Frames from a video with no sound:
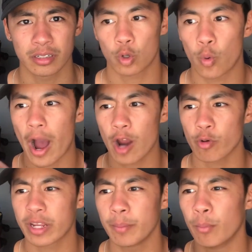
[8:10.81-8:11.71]

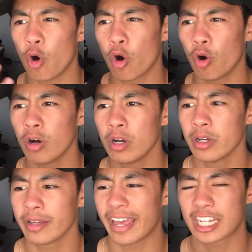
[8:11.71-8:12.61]
requiring more
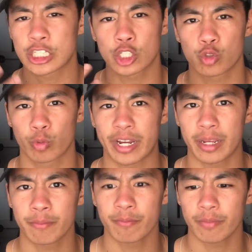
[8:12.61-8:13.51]

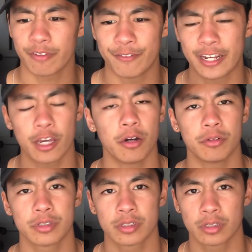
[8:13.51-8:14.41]
extreme
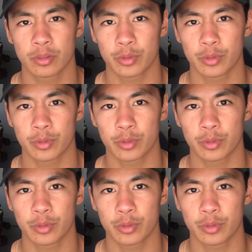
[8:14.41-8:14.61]
videos,